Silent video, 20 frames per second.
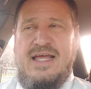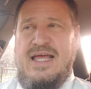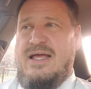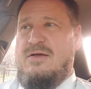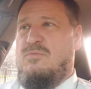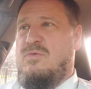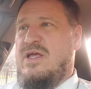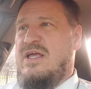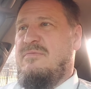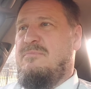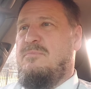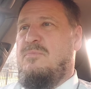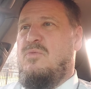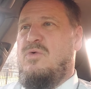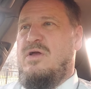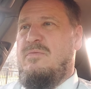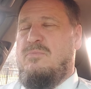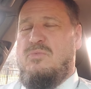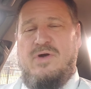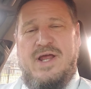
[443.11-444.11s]
And we,
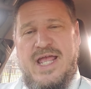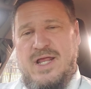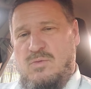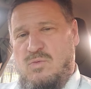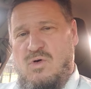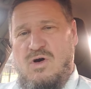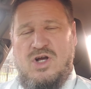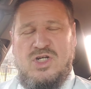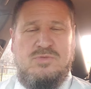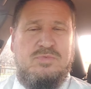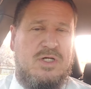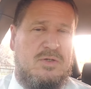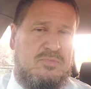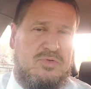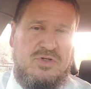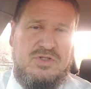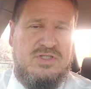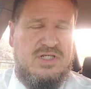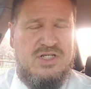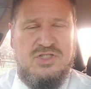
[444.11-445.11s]
we brainwash
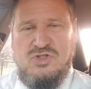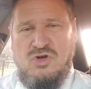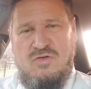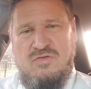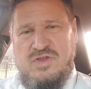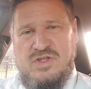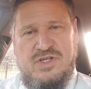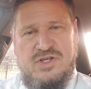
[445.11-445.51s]
people into this over